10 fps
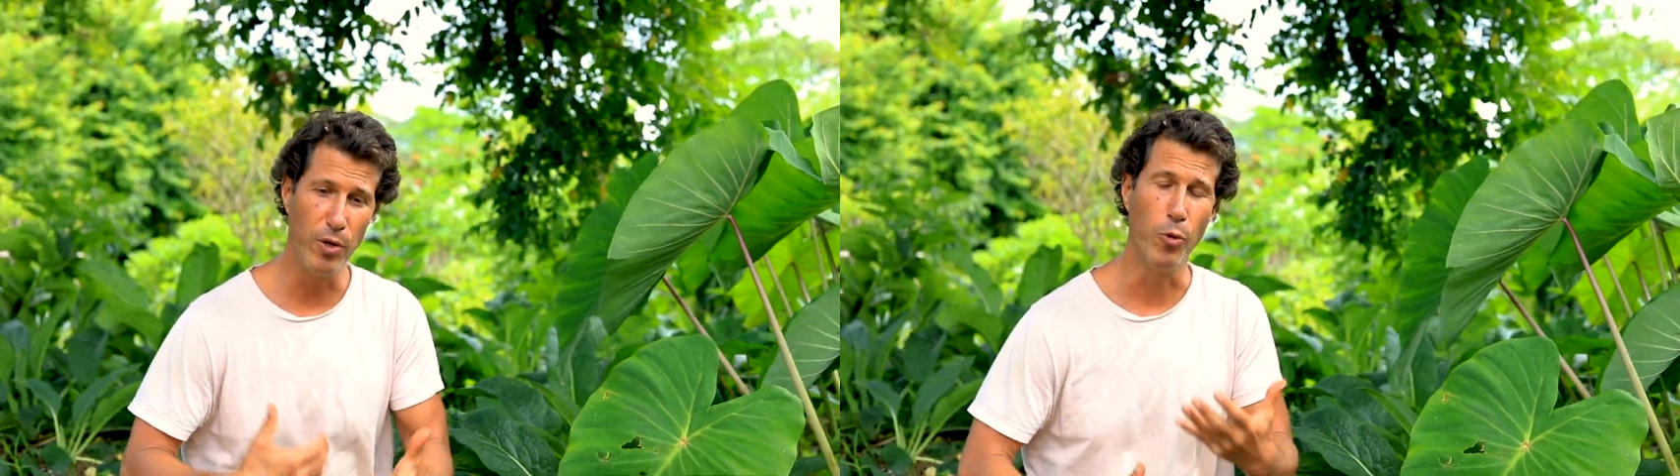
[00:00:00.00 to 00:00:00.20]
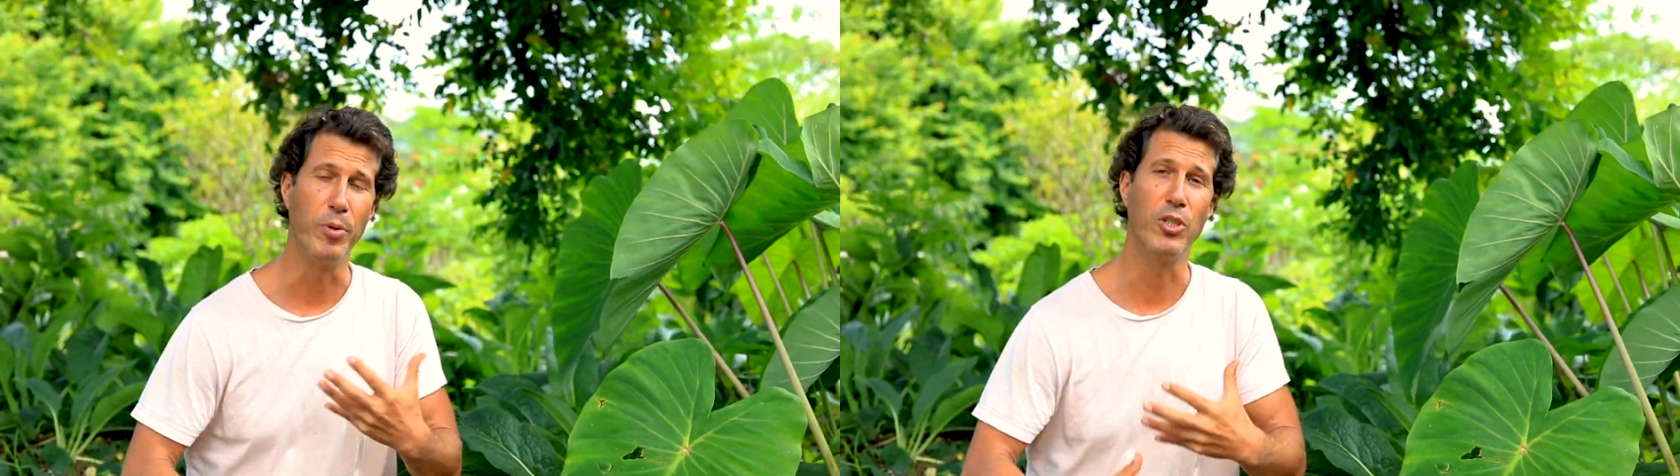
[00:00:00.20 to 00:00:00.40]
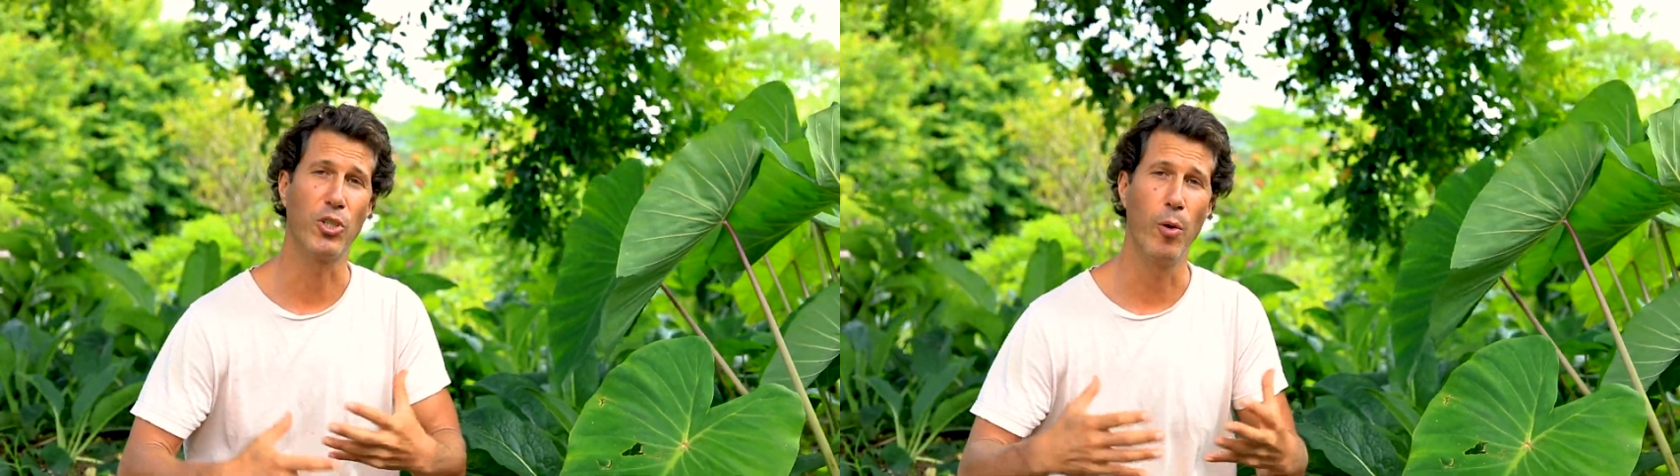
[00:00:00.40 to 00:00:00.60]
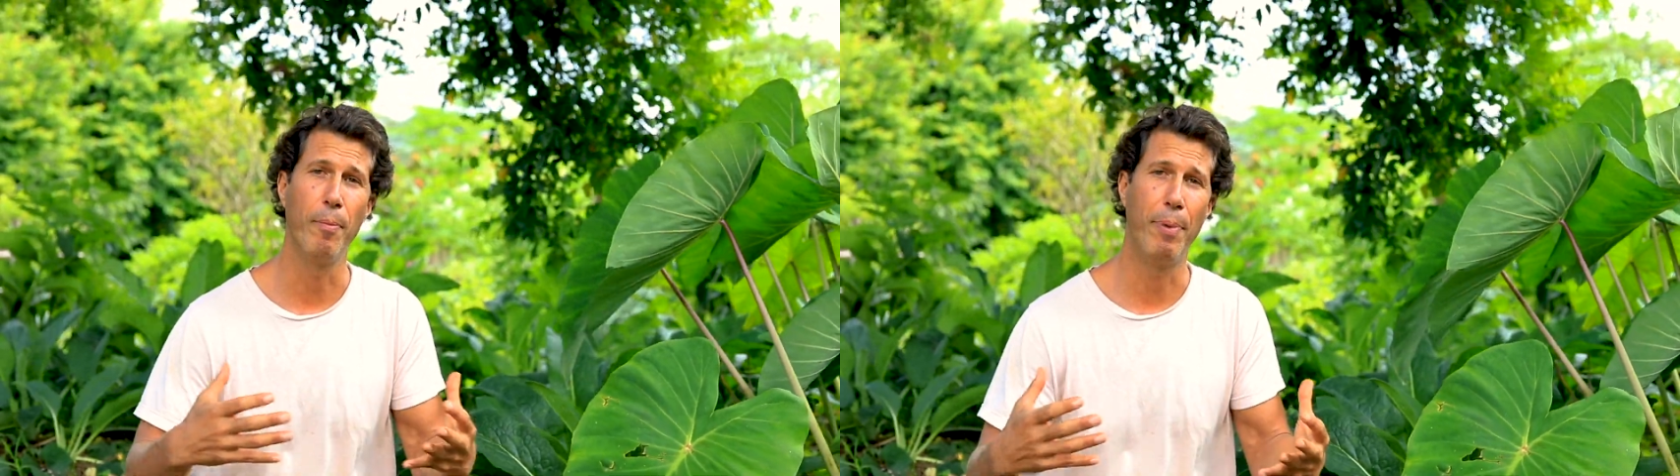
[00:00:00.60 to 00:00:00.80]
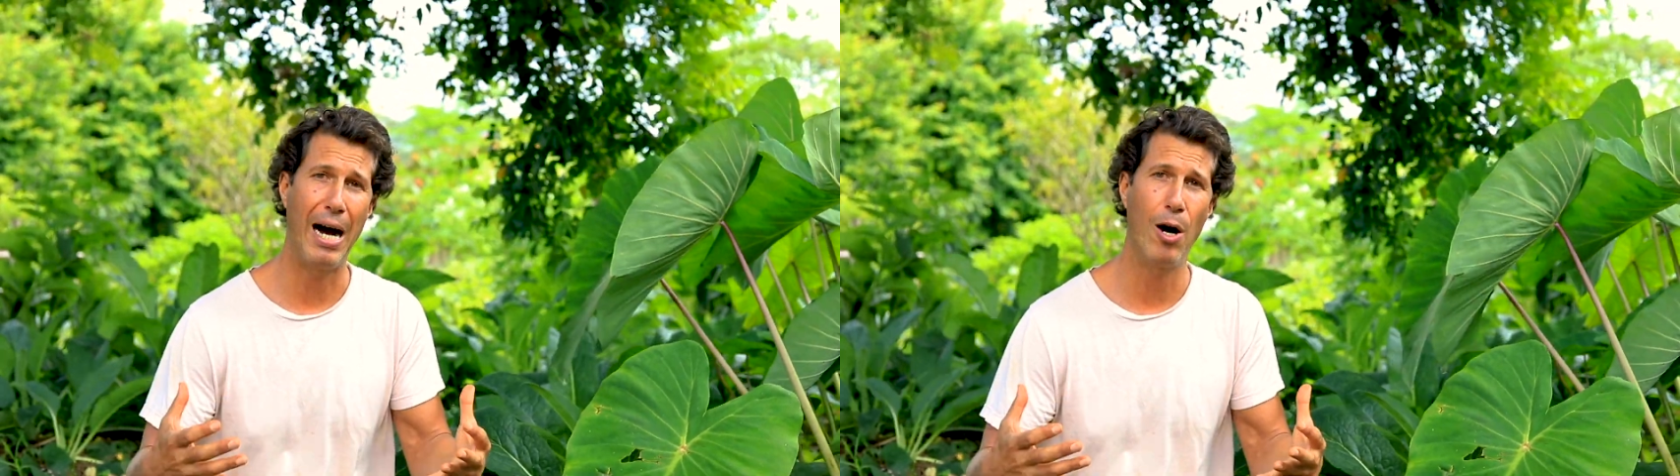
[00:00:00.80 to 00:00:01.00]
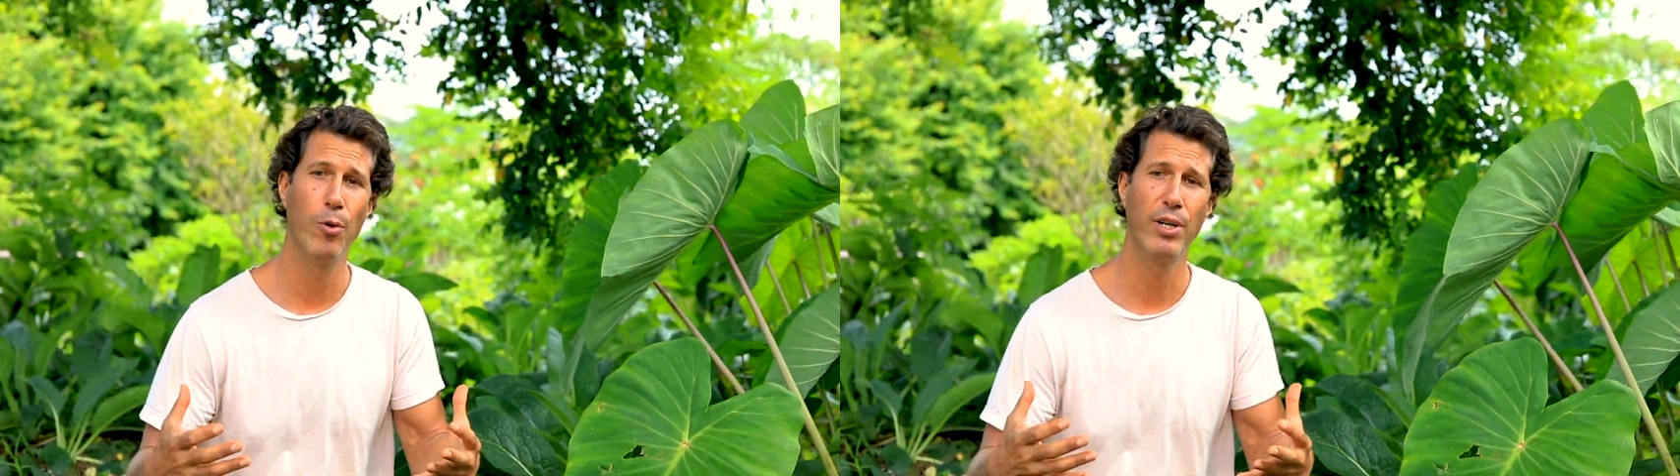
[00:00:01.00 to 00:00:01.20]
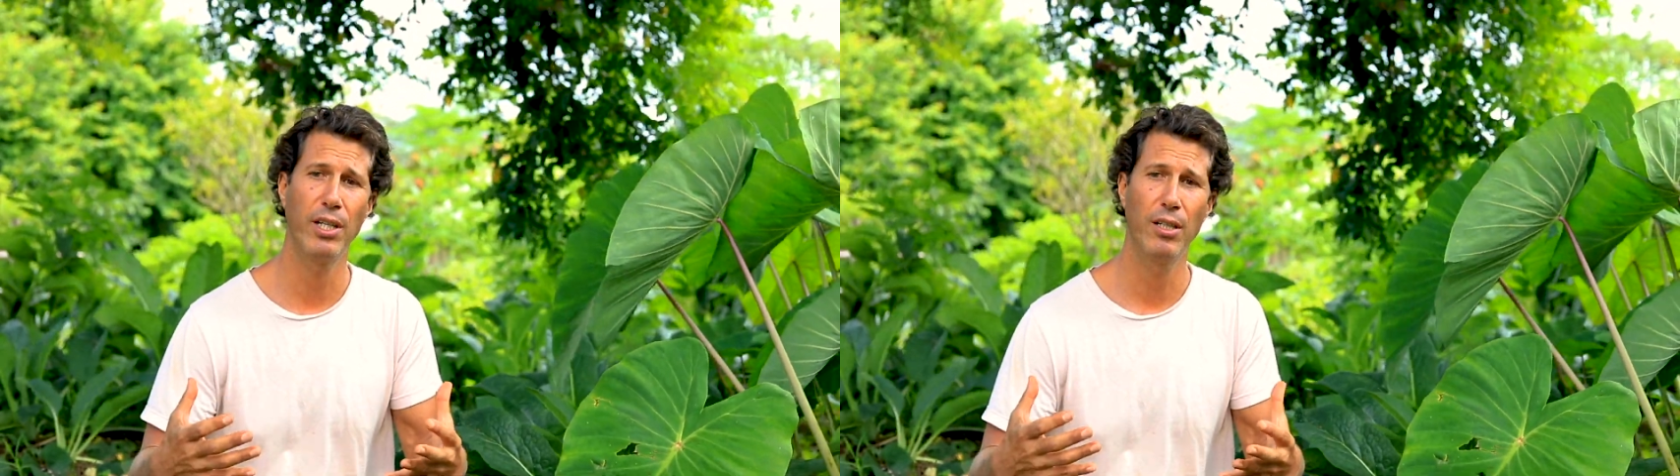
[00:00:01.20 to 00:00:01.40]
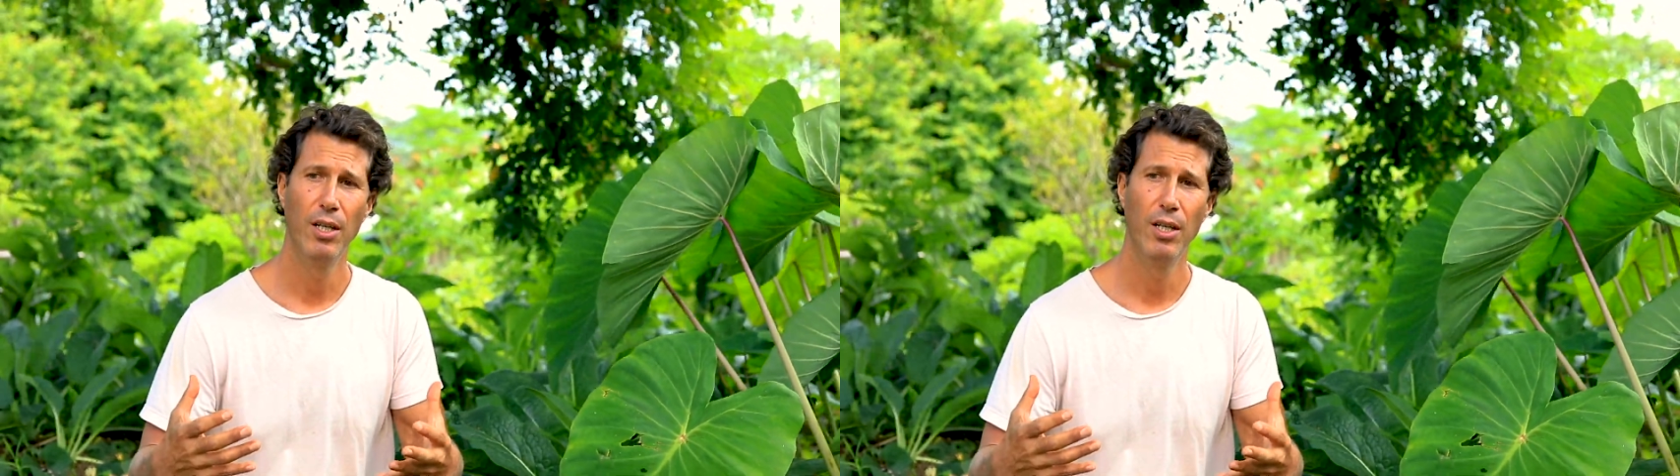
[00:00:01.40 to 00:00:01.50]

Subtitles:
It will be so empowering,